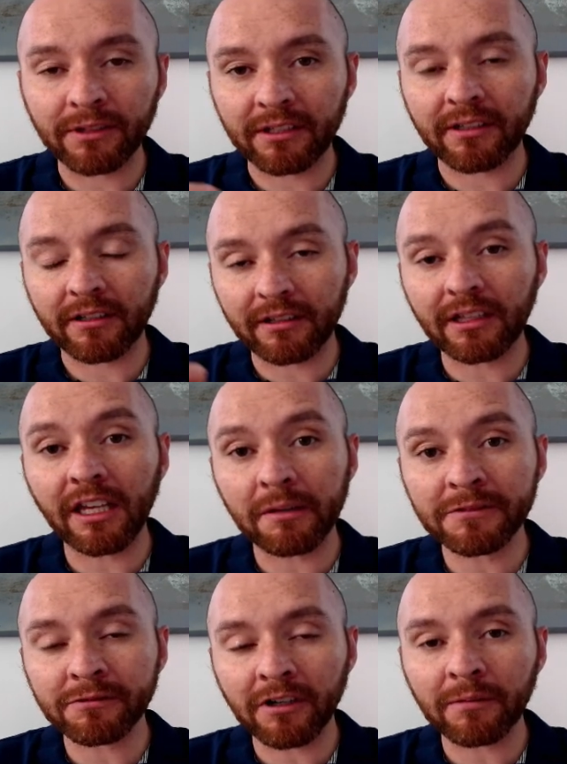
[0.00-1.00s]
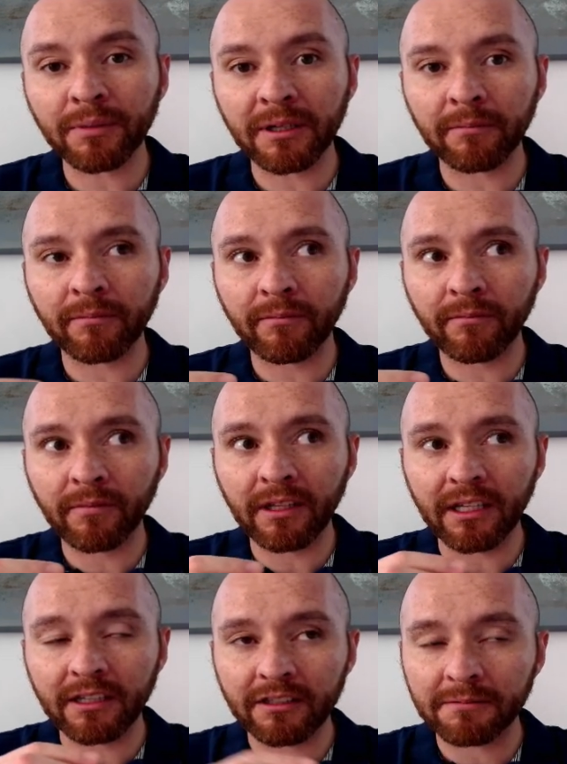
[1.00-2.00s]
what their claims were, but
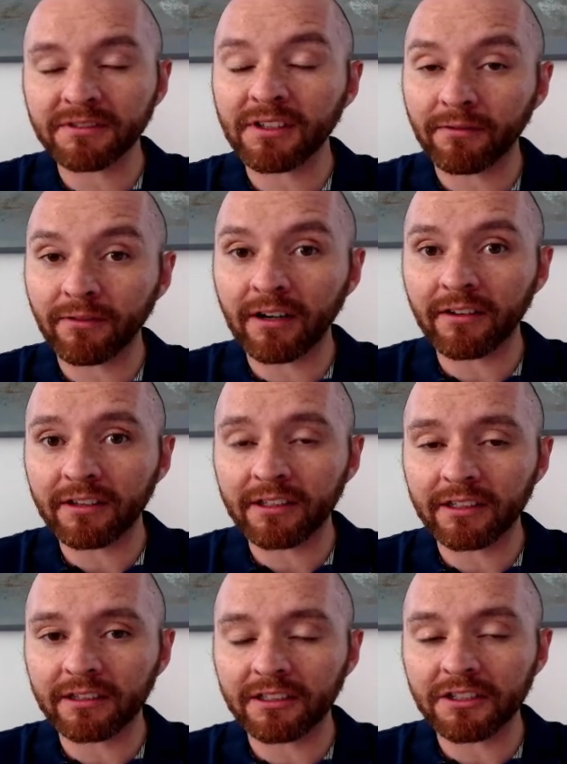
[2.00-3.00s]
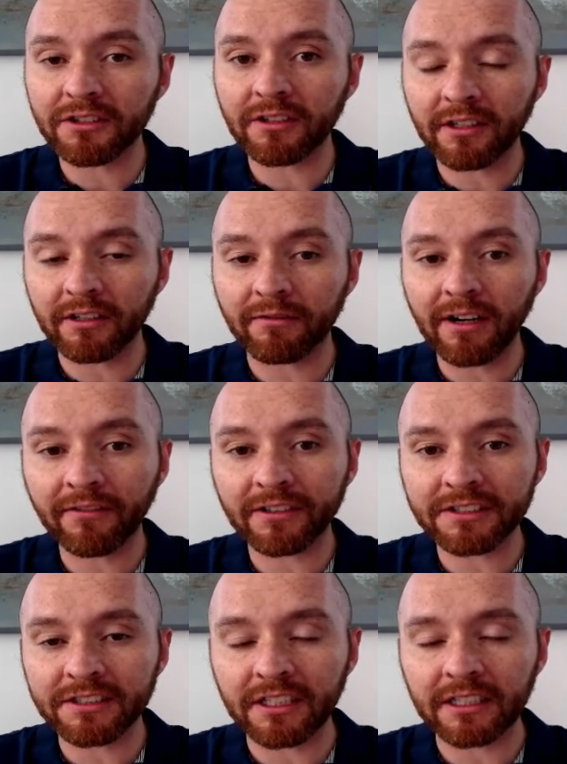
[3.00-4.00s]
in terms of the literature they're
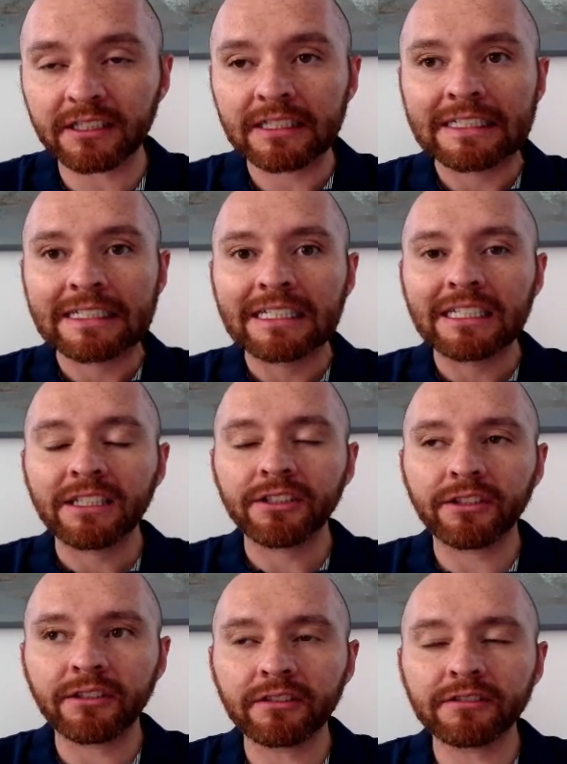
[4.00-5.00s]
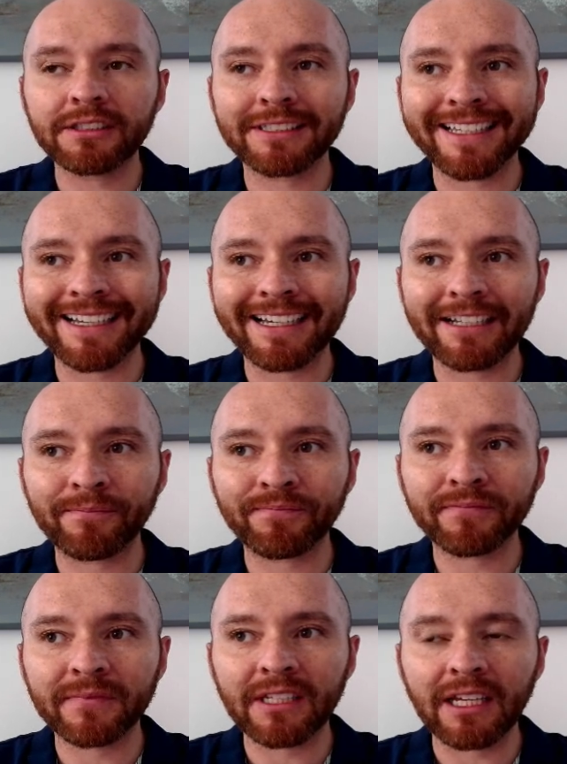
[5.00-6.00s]
referencing, use that
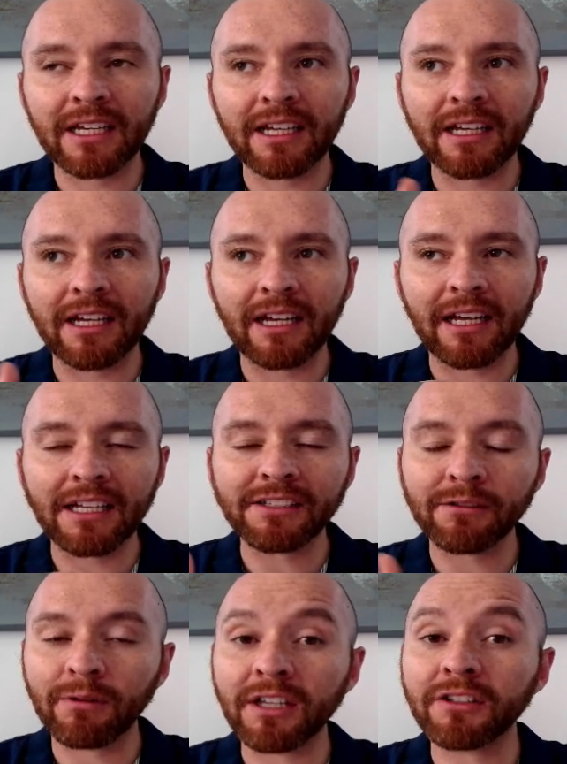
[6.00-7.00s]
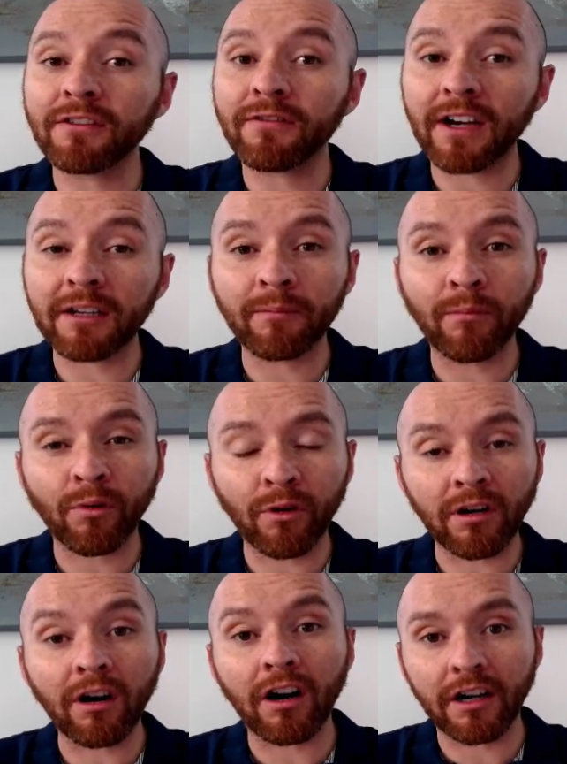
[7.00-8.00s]
as a way to find
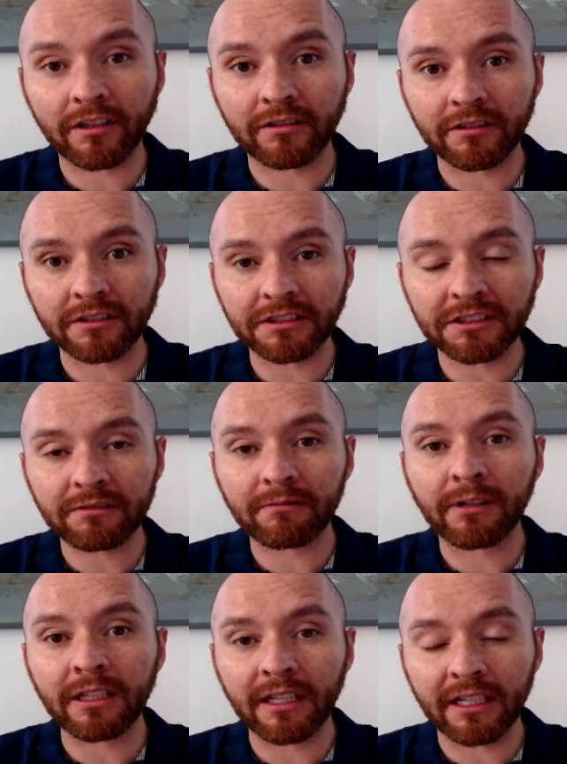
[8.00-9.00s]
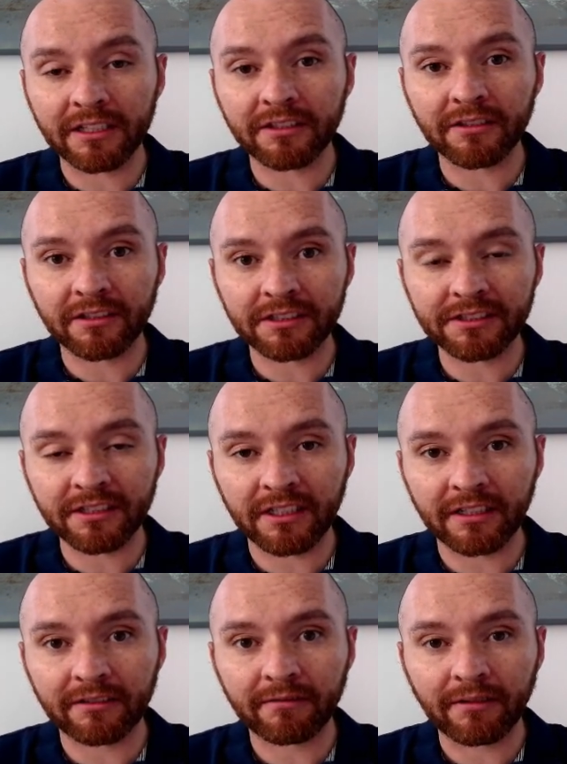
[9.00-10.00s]
more articles related to your
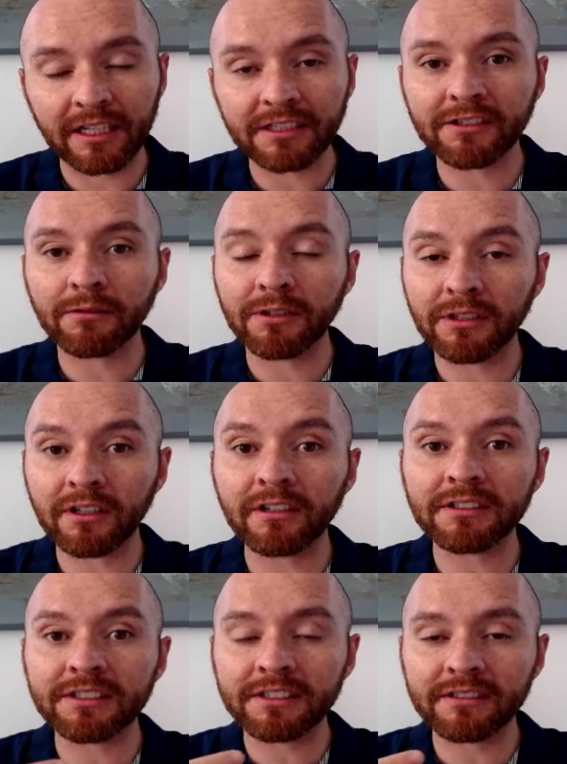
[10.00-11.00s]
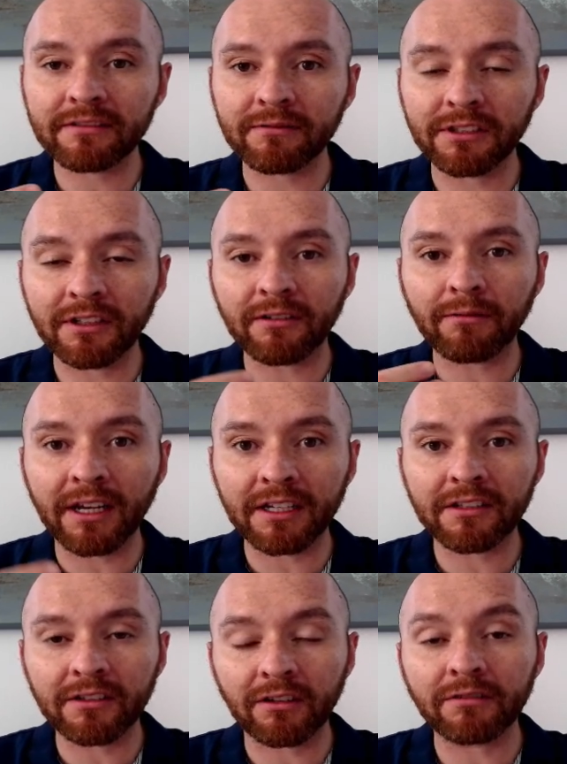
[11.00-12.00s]
study, right? So when you're
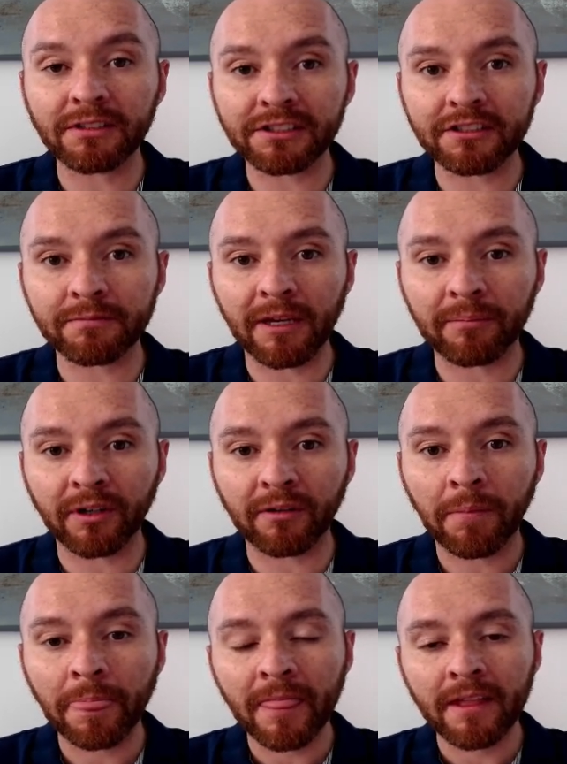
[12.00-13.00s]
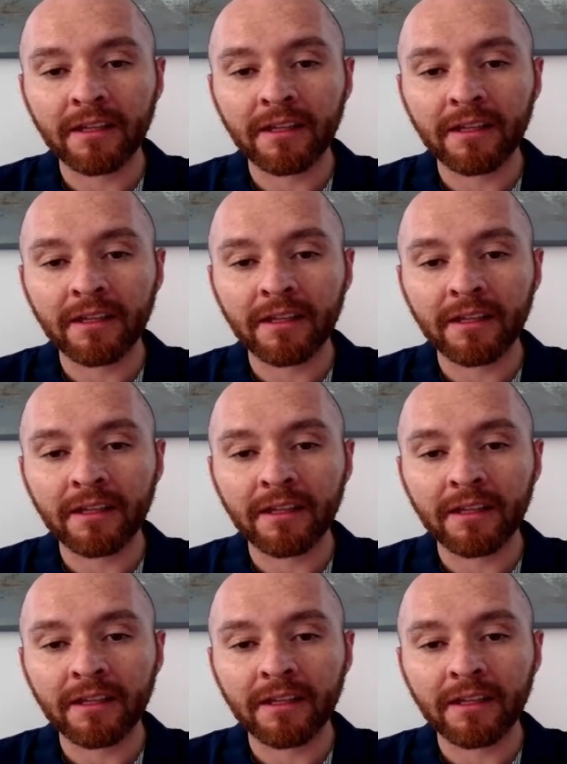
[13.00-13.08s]
writing your own research paper,